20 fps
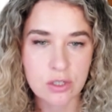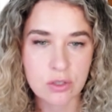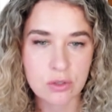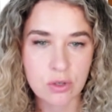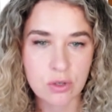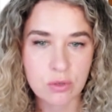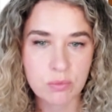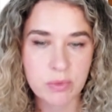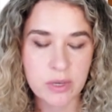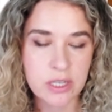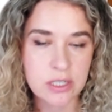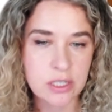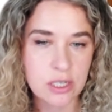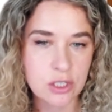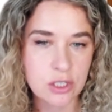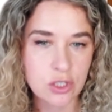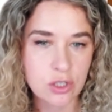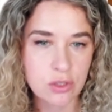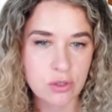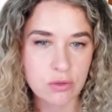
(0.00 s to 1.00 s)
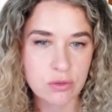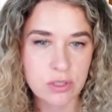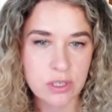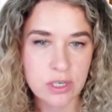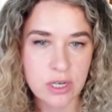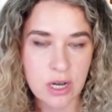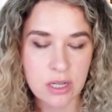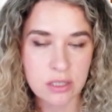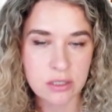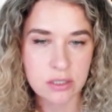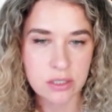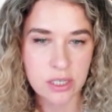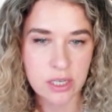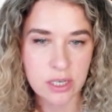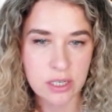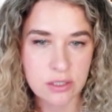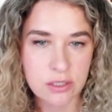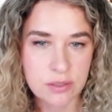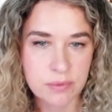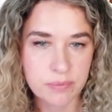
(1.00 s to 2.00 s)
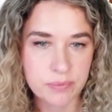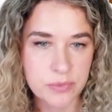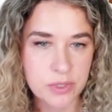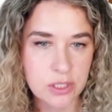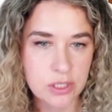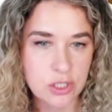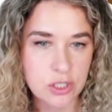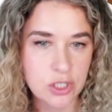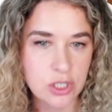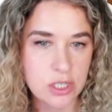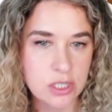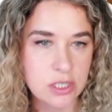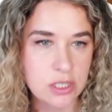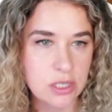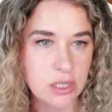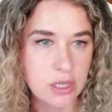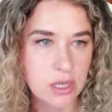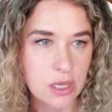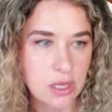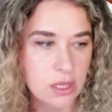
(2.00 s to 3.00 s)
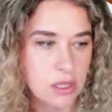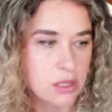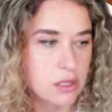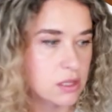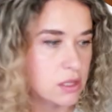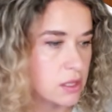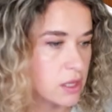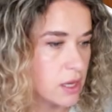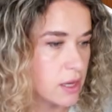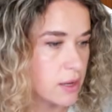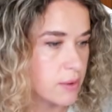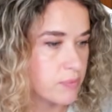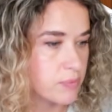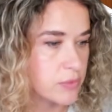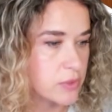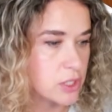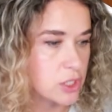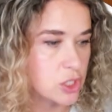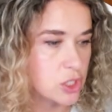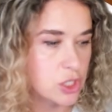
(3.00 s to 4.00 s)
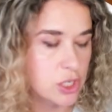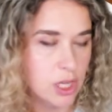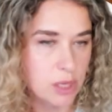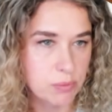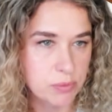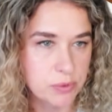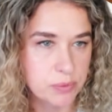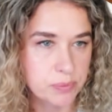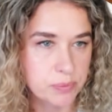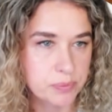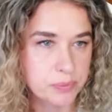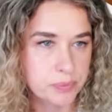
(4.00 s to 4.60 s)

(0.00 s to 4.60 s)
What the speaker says: So don't pay attention to the color yet. It's just the shape,